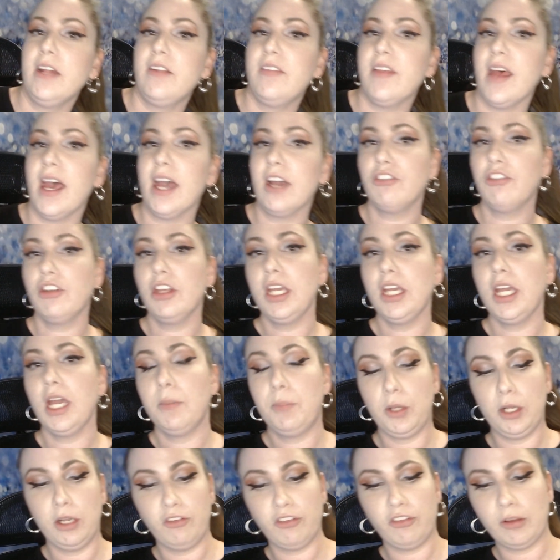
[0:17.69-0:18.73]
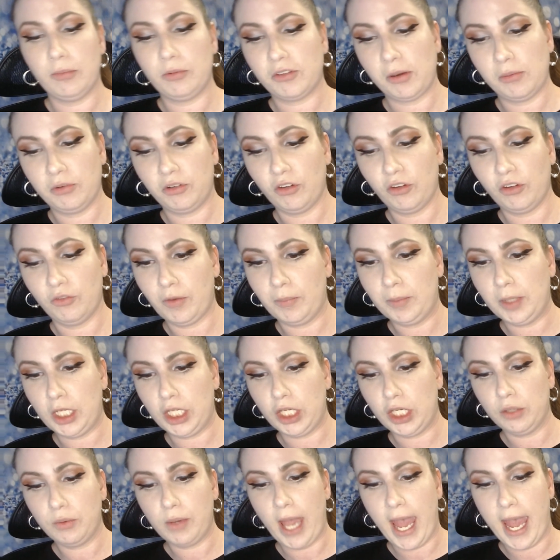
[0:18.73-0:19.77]
It's actually a beauty subscription from
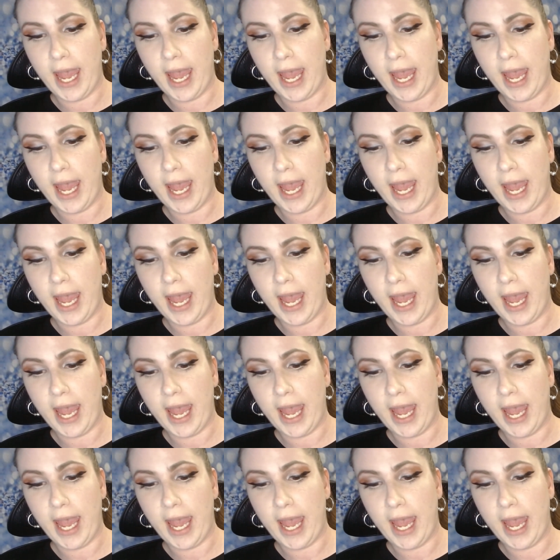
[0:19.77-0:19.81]
the UK.